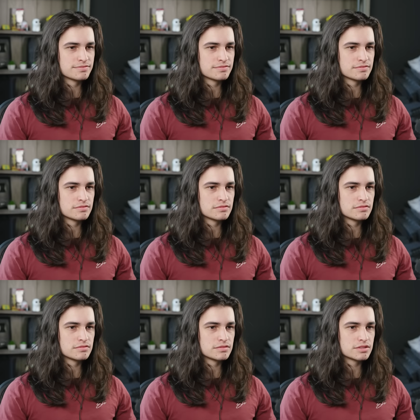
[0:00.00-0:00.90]
"You gonna do it."
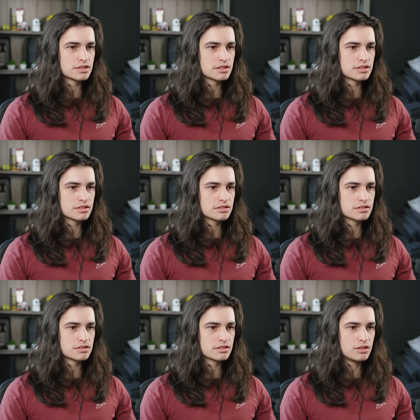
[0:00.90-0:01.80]

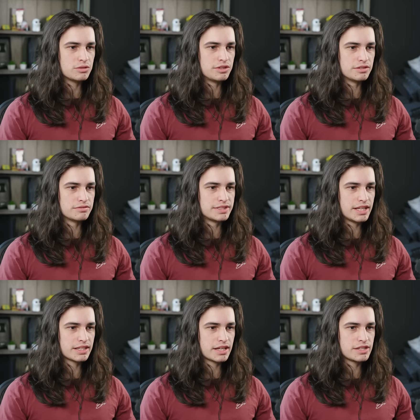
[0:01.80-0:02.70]
Oh, the
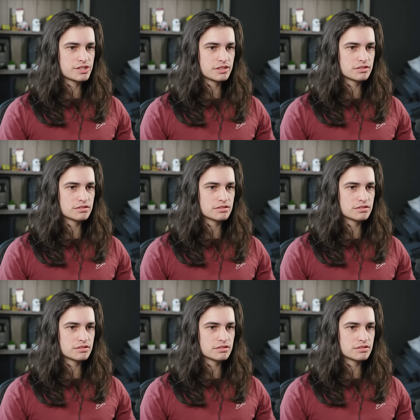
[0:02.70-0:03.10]
dedication.